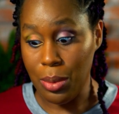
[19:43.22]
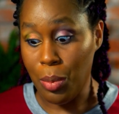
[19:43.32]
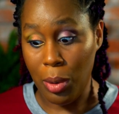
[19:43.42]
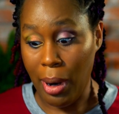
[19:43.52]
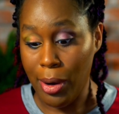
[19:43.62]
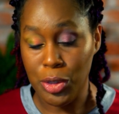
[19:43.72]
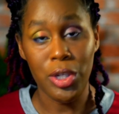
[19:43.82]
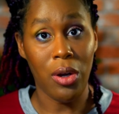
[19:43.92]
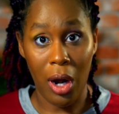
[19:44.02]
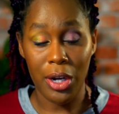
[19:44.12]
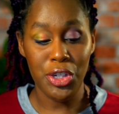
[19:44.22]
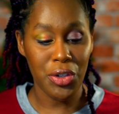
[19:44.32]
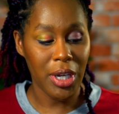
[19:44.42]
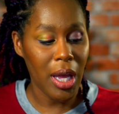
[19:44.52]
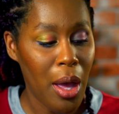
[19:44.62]
More power to your
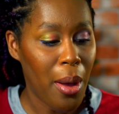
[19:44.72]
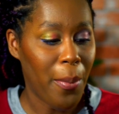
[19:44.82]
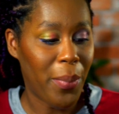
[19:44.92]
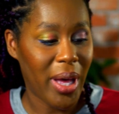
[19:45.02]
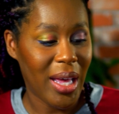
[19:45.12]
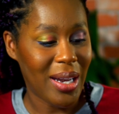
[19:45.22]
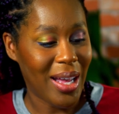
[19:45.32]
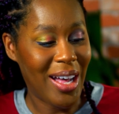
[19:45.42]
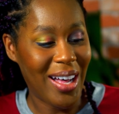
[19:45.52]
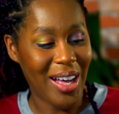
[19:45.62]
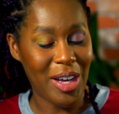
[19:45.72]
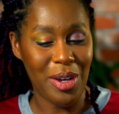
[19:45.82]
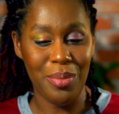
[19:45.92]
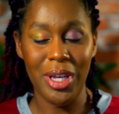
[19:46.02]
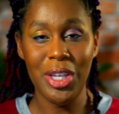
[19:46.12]
artistry. But
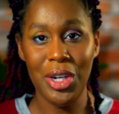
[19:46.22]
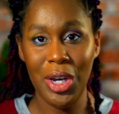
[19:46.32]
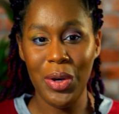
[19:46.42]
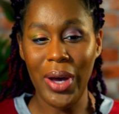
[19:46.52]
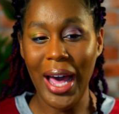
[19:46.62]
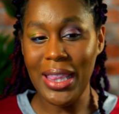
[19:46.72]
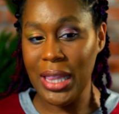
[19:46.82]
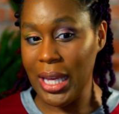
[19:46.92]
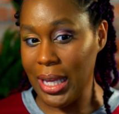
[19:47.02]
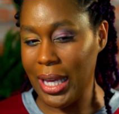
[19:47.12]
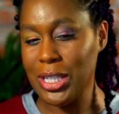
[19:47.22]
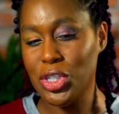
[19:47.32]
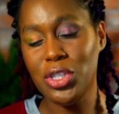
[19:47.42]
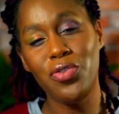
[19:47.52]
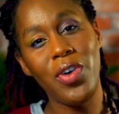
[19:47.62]
you know, I think it's
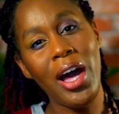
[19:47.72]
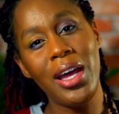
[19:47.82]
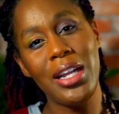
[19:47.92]
just fun.